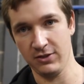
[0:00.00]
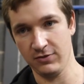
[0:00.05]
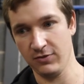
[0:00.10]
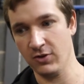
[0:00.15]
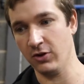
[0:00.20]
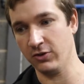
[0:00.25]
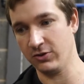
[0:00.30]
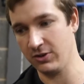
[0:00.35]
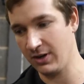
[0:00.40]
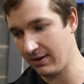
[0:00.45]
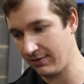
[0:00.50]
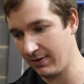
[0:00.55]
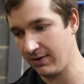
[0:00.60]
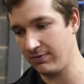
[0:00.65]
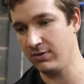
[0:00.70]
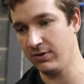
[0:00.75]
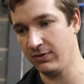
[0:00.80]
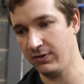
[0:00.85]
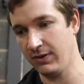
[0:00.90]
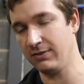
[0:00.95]
You've got to have
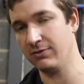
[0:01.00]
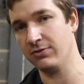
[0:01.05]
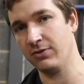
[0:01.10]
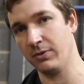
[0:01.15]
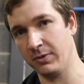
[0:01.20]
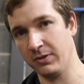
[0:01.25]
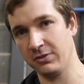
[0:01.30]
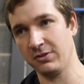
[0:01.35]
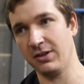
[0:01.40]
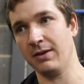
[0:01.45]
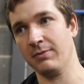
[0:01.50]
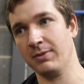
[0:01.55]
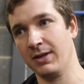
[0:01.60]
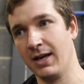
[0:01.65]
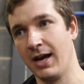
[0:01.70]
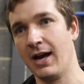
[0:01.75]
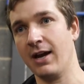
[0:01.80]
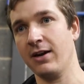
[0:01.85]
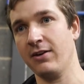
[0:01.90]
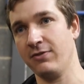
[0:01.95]
everything from the same
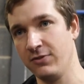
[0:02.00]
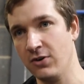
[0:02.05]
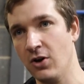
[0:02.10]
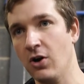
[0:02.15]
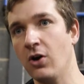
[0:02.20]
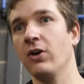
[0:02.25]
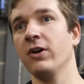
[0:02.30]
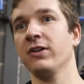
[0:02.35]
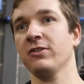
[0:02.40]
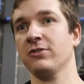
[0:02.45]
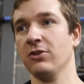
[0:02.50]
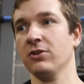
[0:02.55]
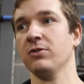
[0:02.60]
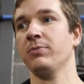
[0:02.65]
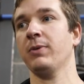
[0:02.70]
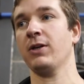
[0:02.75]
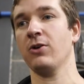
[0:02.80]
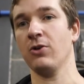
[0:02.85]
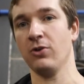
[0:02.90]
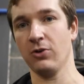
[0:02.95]
car. If not, it's got to
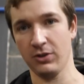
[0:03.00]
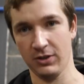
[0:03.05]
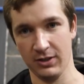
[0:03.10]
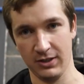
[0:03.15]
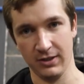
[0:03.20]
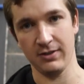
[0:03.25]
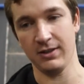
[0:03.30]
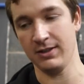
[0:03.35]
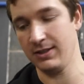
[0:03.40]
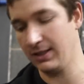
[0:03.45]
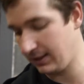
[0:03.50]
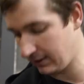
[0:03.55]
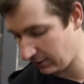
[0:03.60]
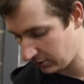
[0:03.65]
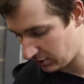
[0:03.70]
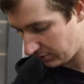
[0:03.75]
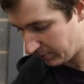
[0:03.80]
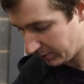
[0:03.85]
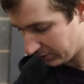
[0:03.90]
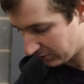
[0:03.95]
be coded in at the
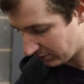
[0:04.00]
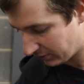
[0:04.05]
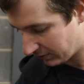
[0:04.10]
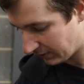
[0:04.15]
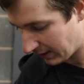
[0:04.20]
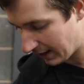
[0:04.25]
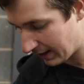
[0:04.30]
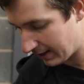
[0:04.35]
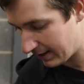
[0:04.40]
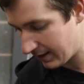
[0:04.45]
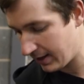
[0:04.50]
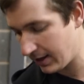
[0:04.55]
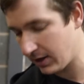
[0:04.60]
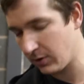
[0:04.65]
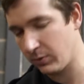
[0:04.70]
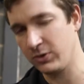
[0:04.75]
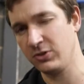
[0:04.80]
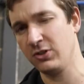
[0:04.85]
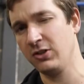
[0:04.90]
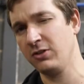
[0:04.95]
dealership and stuff like that,
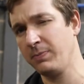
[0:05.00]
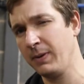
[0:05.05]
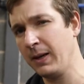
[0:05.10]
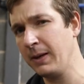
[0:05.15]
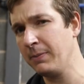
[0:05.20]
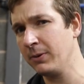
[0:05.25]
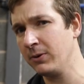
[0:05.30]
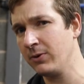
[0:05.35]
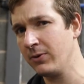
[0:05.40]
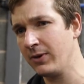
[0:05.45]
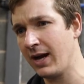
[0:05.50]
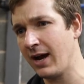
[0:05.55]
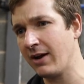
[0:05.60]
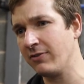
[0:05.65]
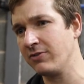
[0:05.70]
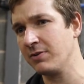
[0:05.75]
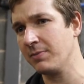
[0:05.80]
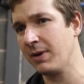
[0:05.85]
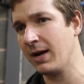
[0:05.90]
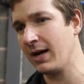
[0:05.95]
which there's people doing it
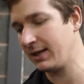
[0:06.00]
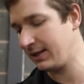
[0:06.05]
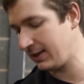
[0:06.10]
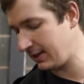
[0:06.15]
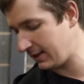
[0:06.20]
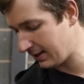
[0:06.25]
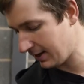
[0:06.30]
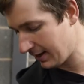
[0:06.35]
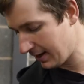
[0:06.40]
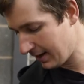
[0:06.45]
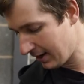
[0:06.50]
aftermarket,